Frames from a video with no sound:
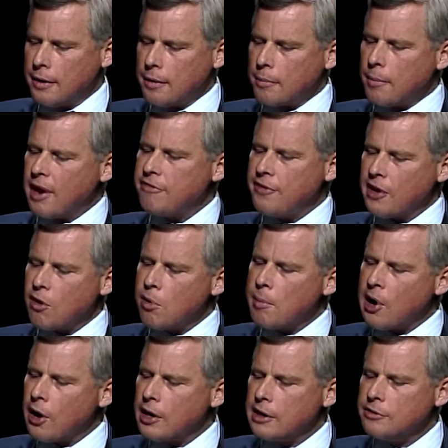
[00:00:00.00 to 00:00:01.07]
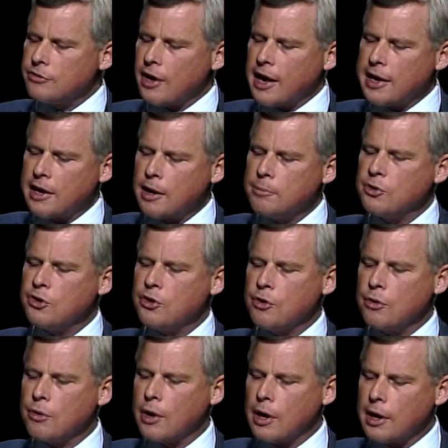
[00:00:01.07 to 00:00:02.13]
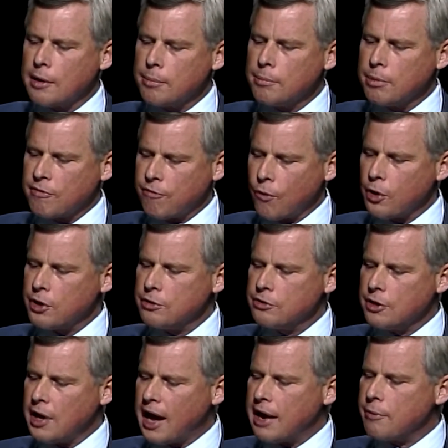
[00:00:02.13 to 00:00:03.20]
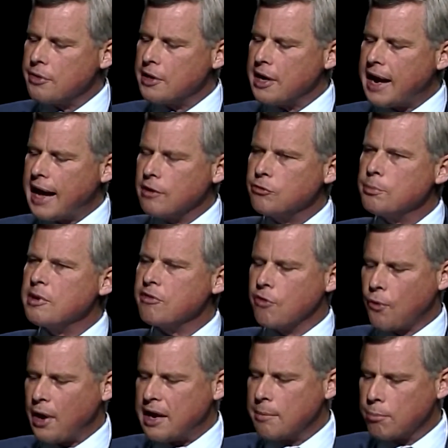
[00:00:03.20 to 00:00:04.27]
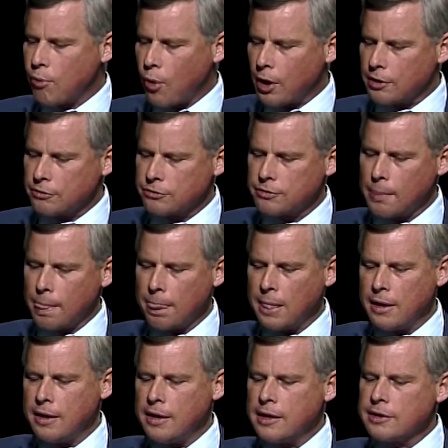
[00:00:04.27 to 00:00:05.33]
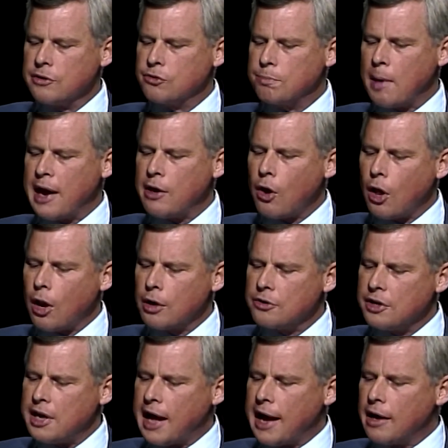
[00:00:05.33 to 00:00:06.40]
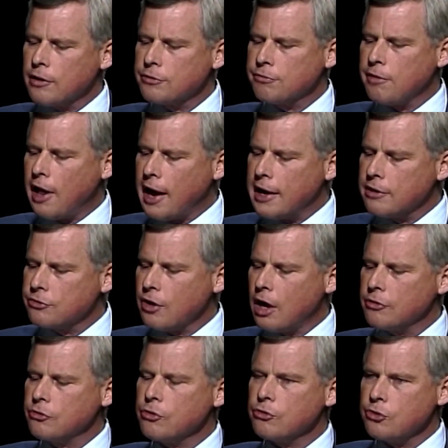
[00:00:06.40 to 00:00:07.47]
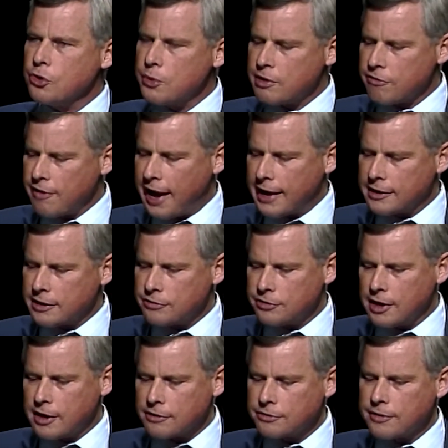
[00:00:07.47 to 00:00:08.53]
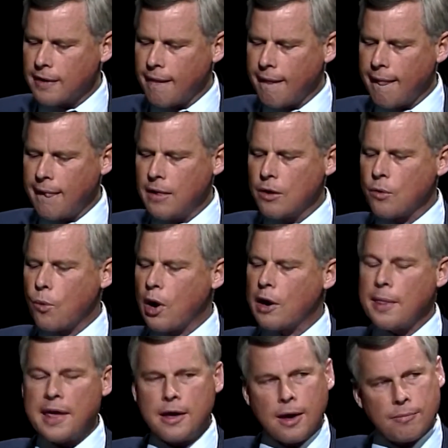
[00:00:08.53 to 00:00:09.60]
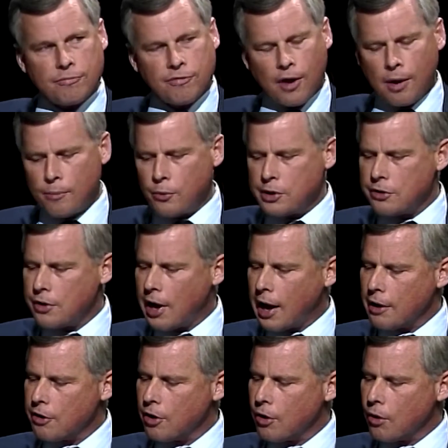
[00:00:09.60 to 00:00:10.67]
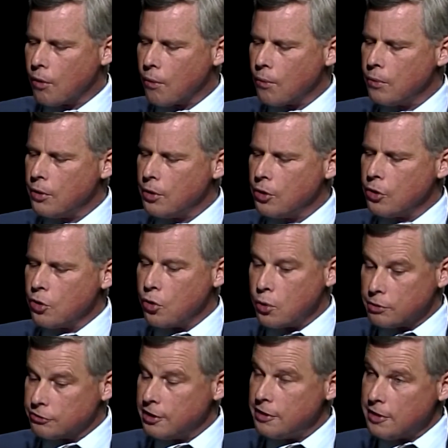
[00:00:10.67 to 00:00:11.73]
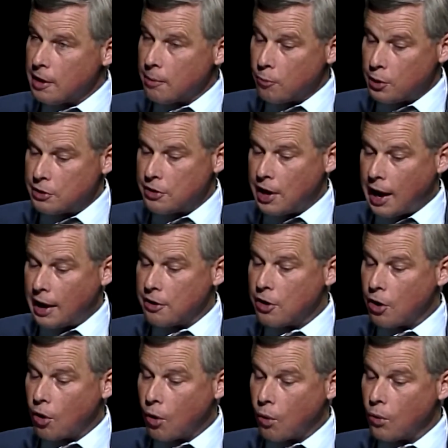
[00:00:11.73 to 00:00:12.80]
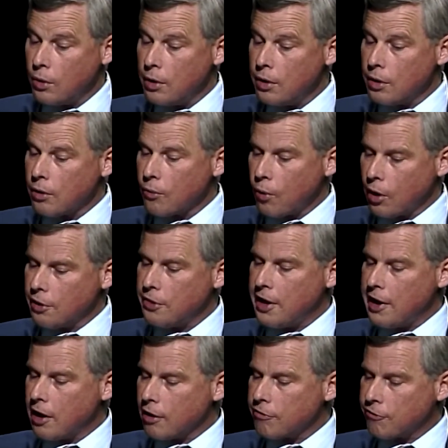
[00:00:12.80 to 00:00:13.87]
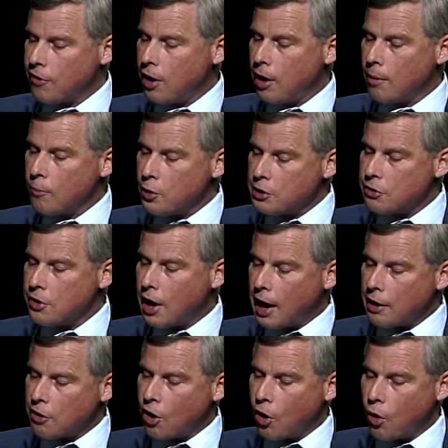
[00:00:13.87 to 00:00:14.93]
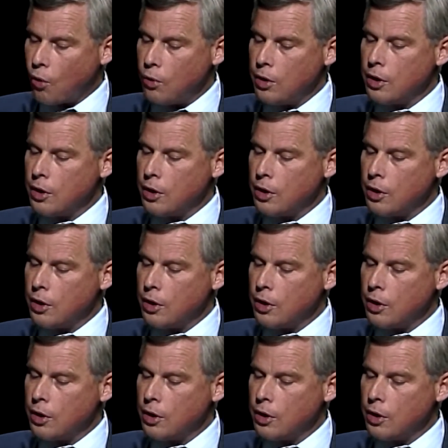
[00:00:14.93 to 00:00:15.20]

My fellow Americans, I come to you before you tonight with an announcement of great importance. Despite all our denials, flying saucers do in fact exist. Where they come from, we do not know. Who is in them, we do not know. Where they are from, we do not know,